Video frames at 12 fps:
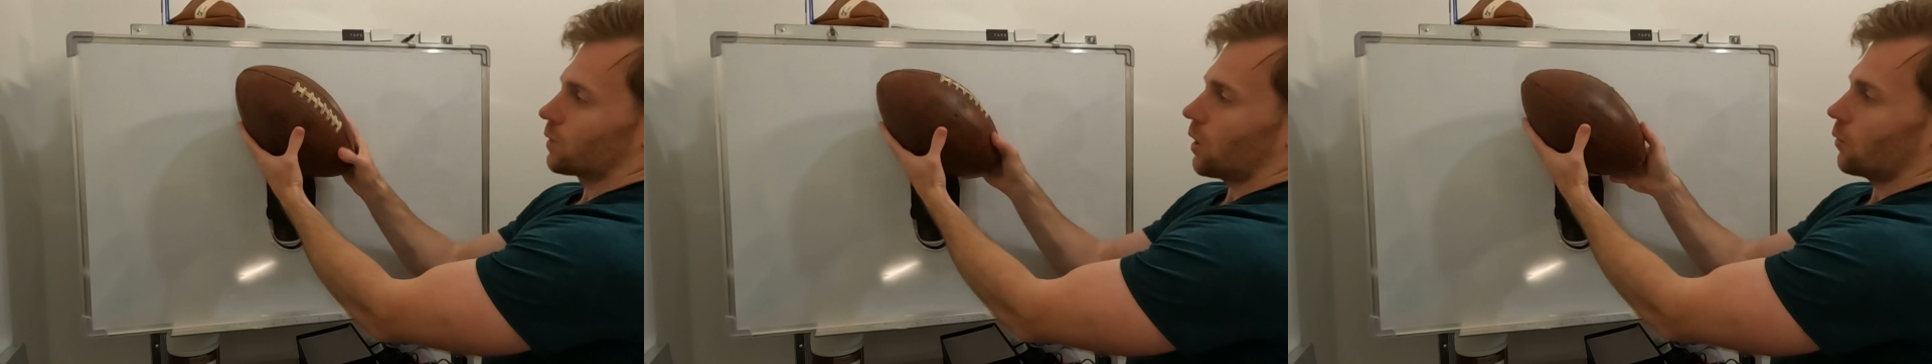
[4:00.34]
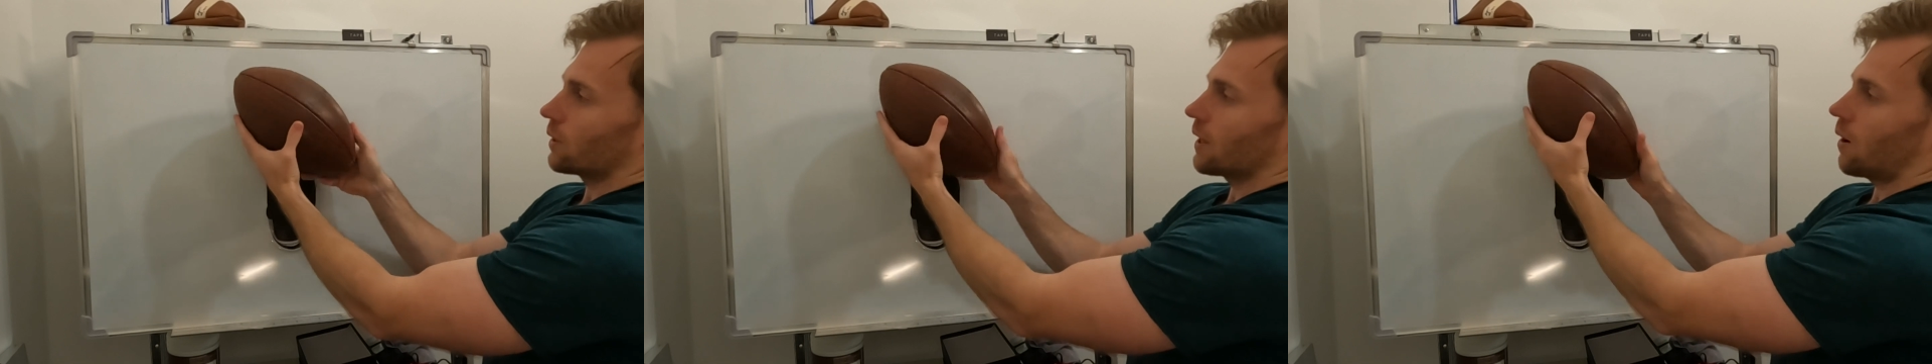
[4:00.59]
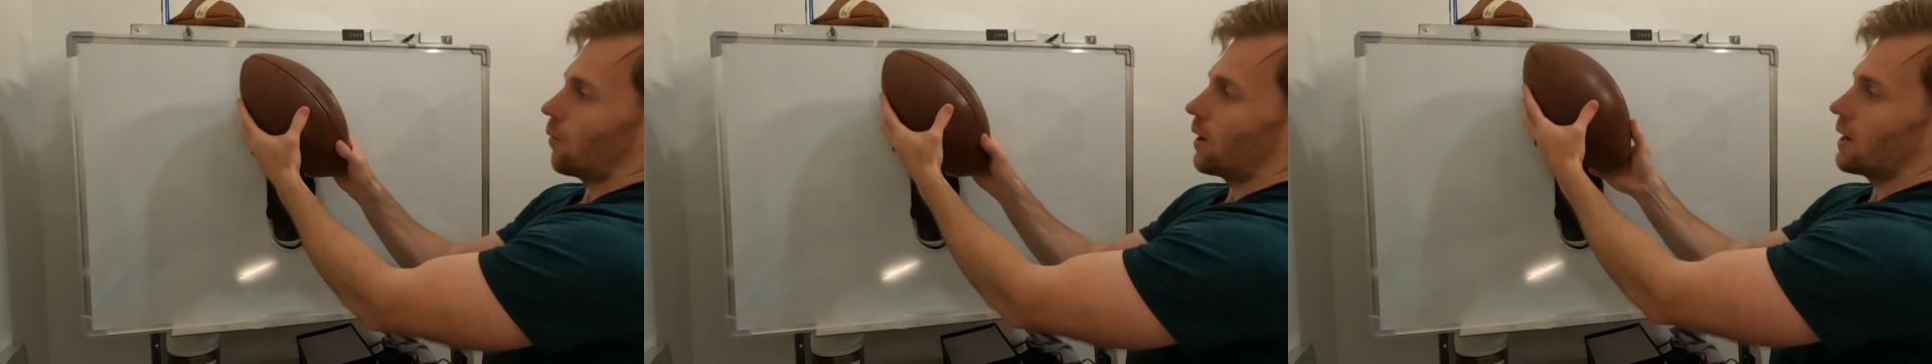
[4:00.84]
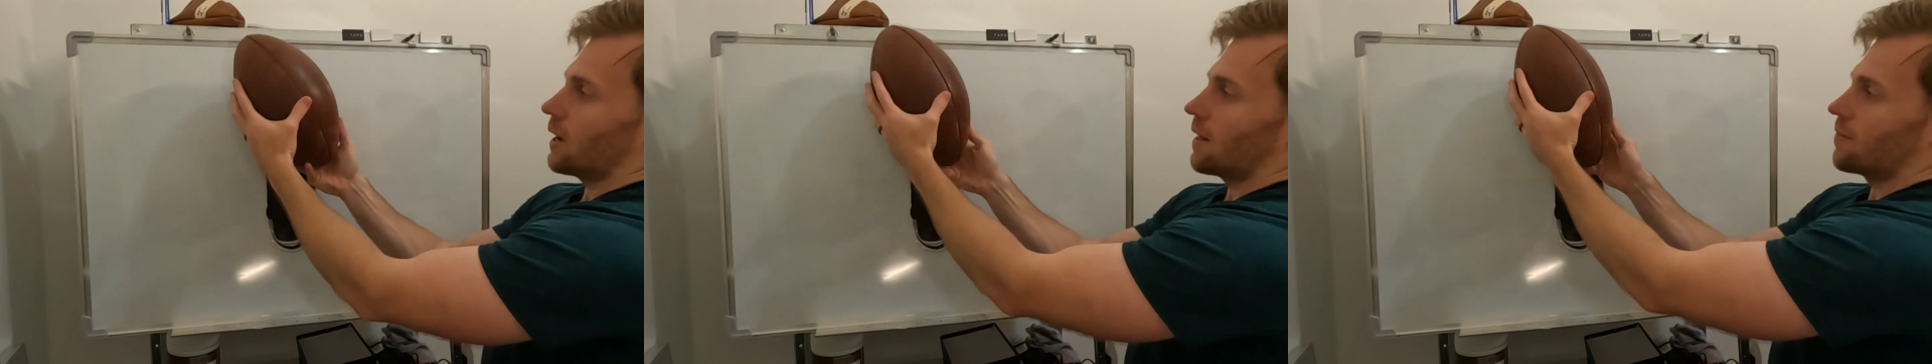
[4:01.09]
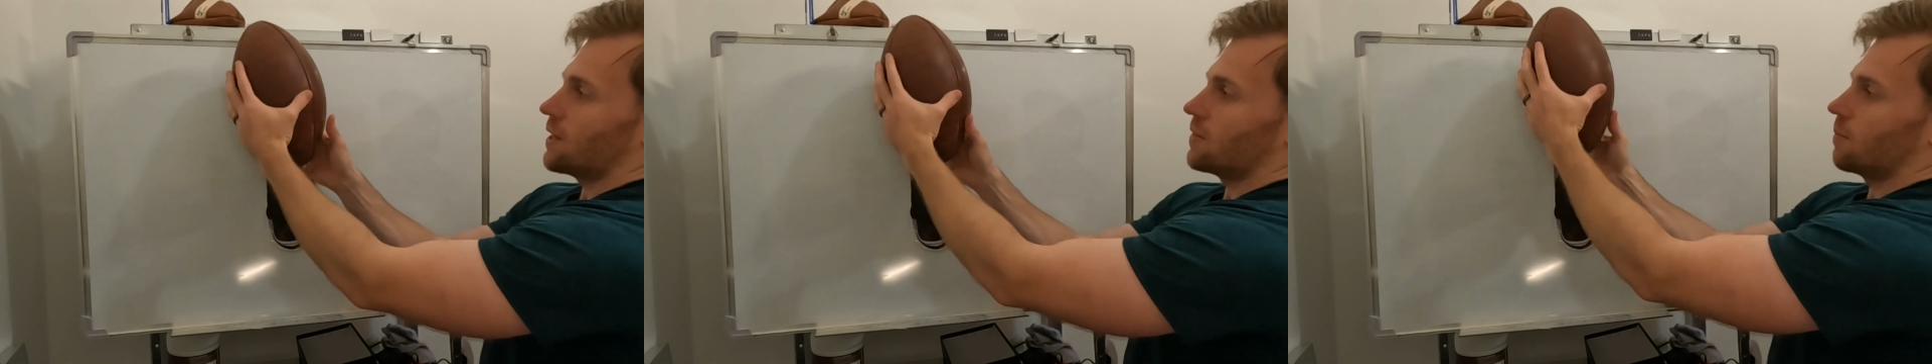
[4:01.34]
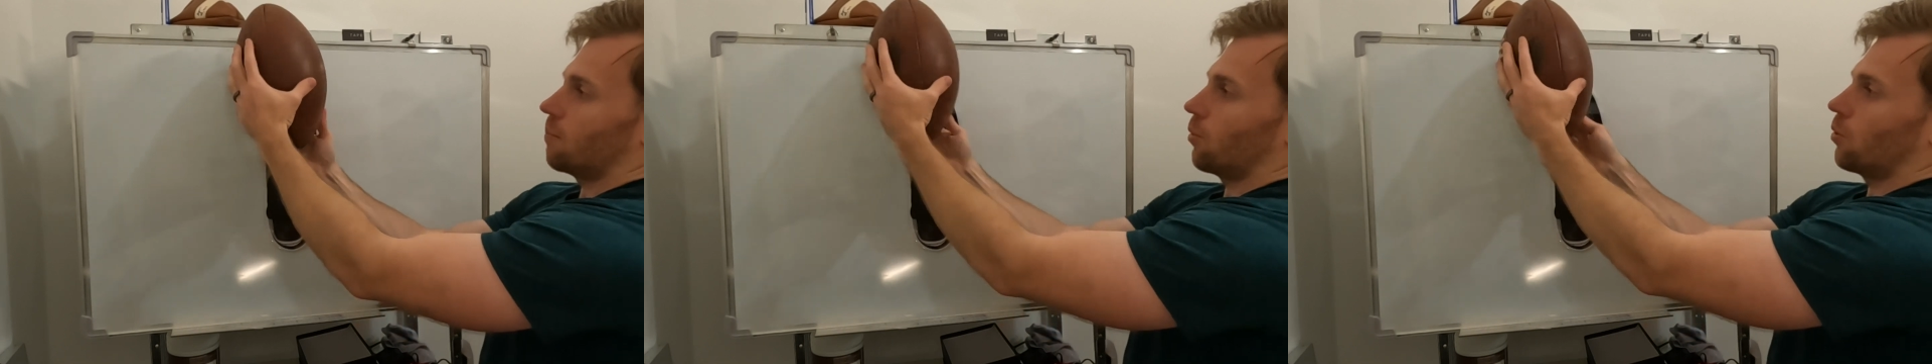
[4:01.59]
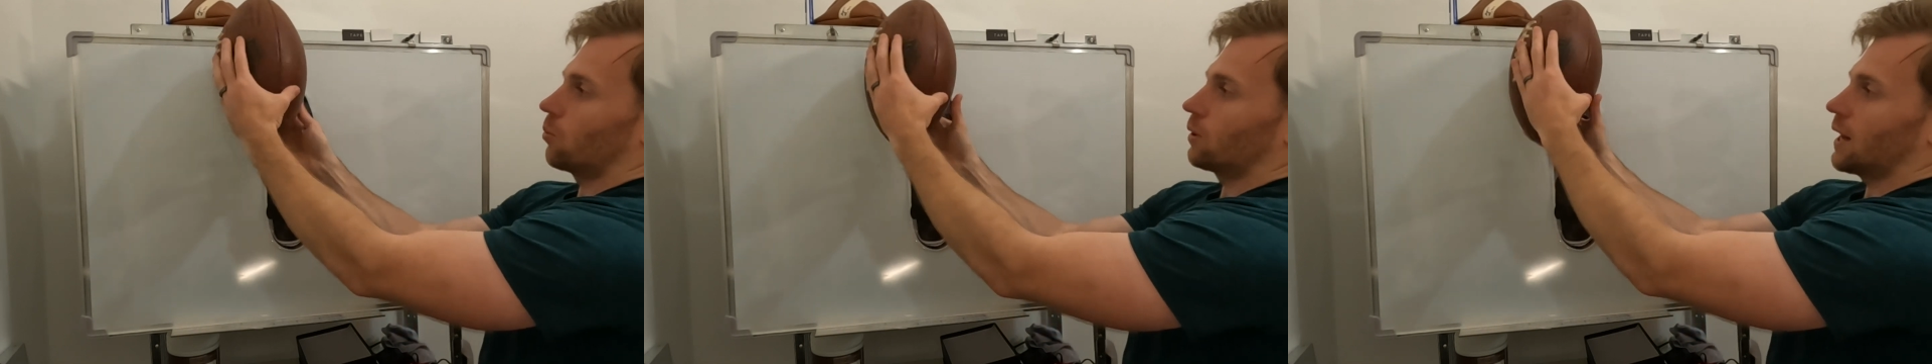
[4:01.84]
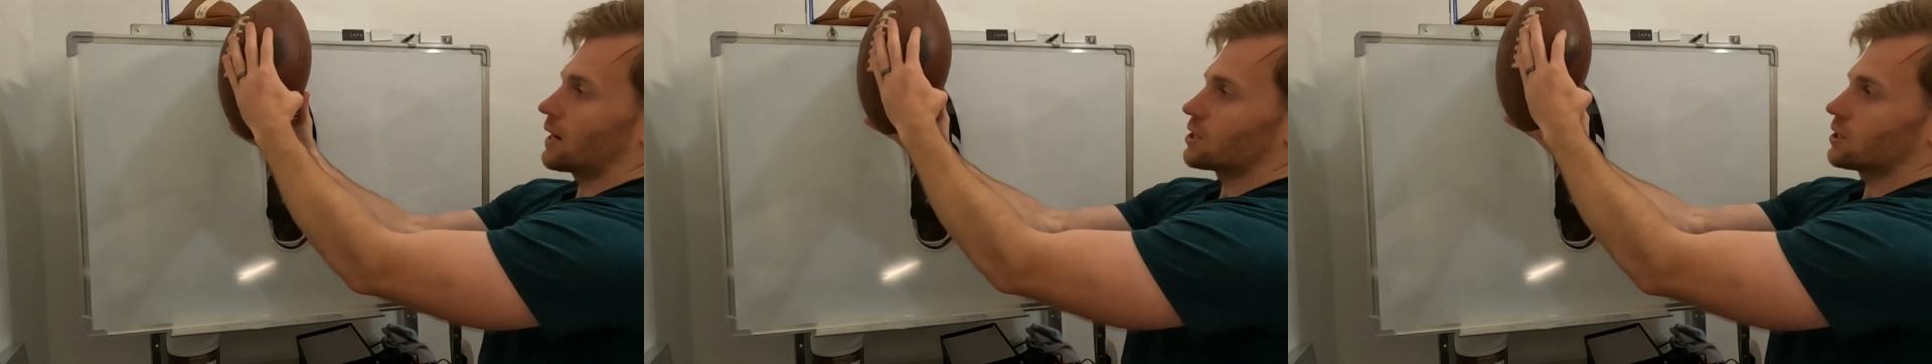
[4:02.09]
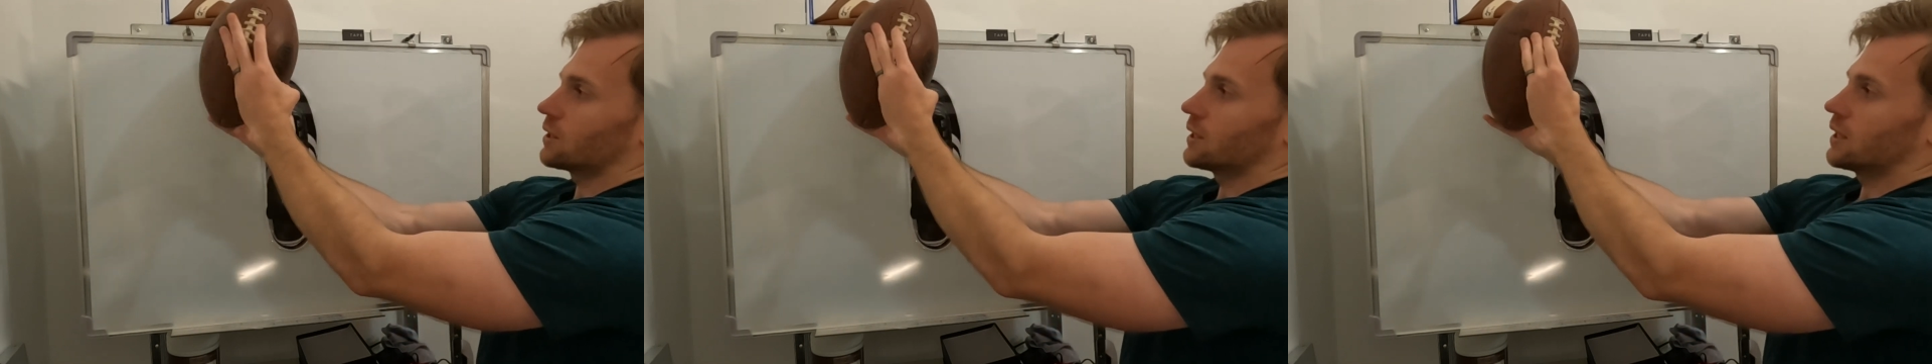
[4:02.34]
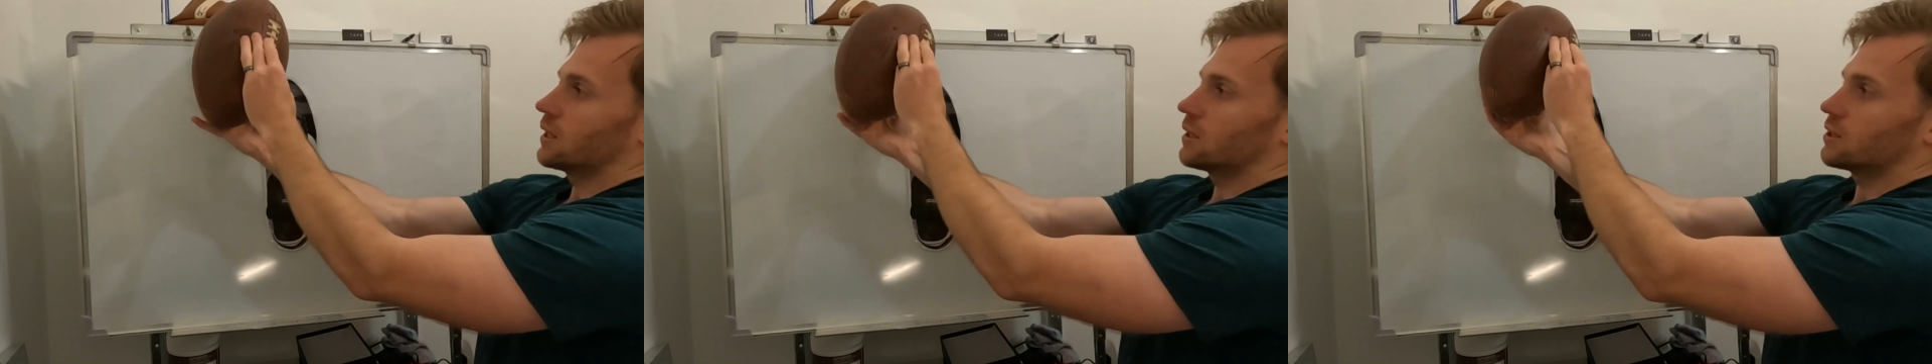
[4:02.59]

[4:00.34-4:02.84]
going that way, and then the ball will actually